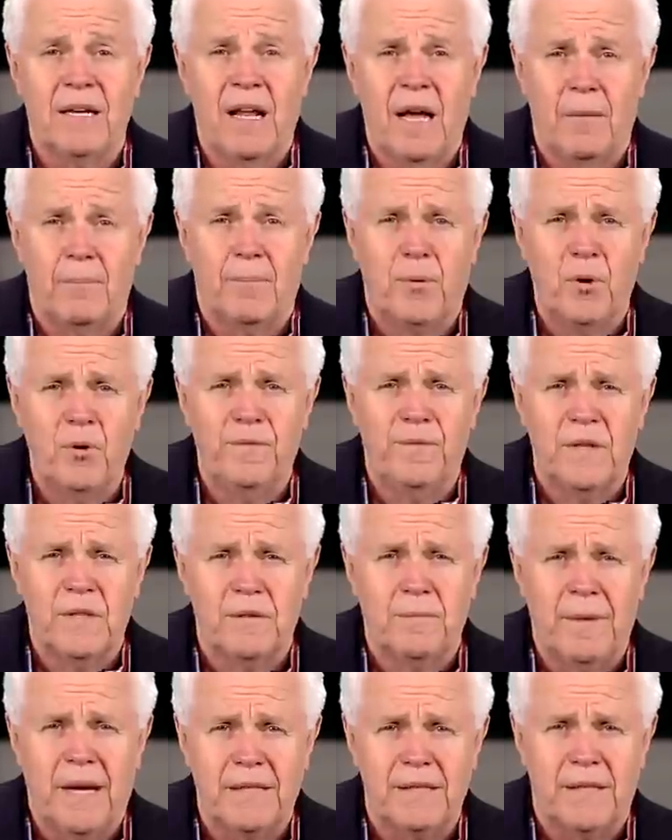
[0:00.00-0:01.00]
and I approve
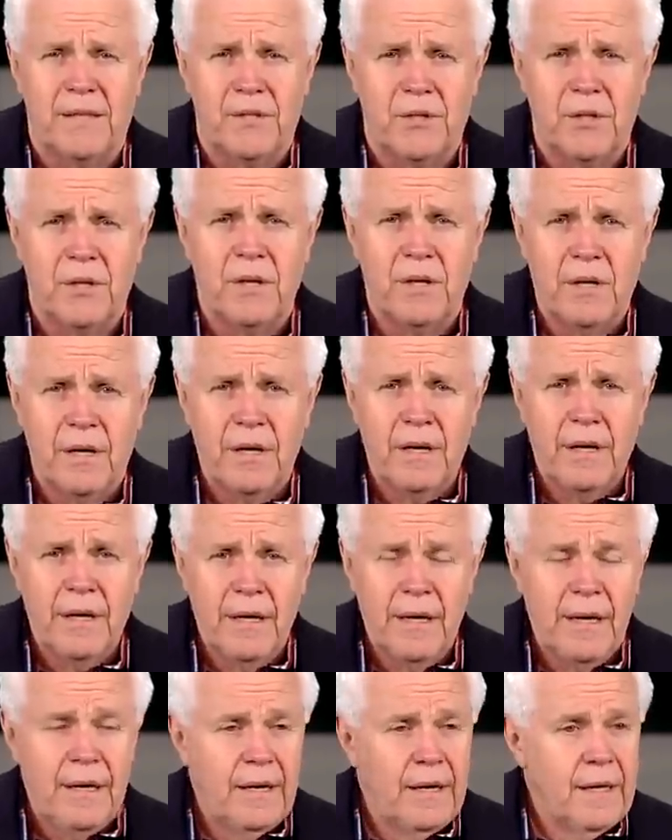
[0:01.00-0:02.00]
this message.
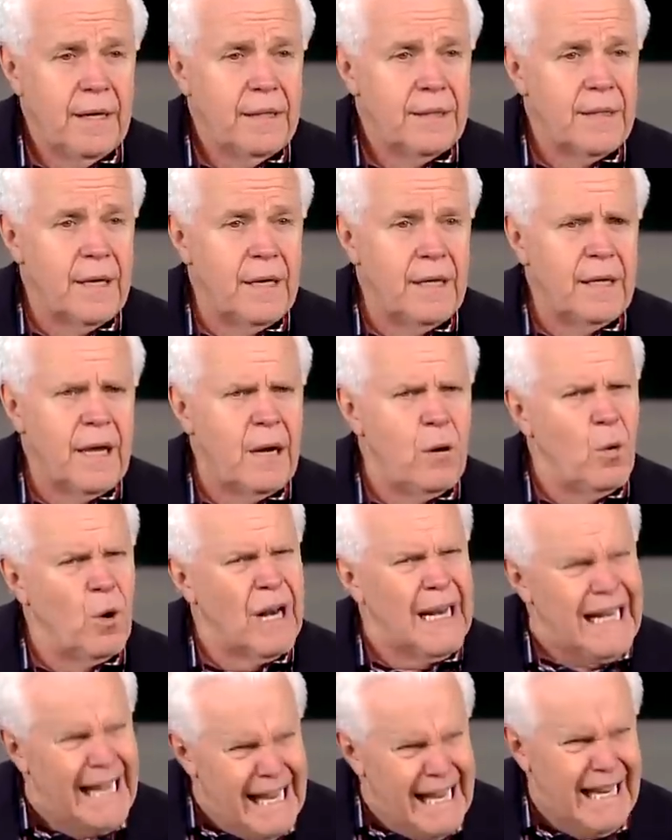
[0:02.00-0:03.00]
See, they don't
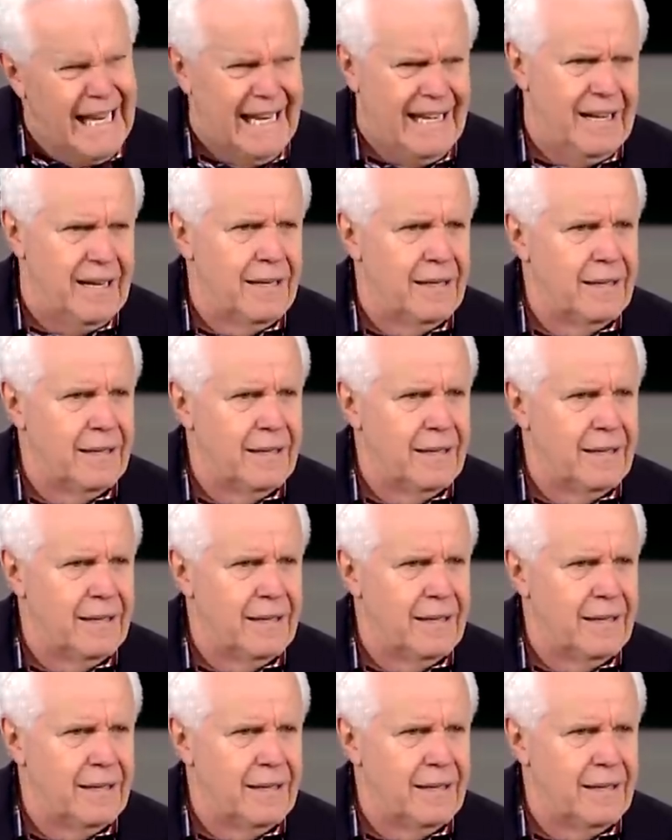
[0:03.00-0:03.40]
want to lead.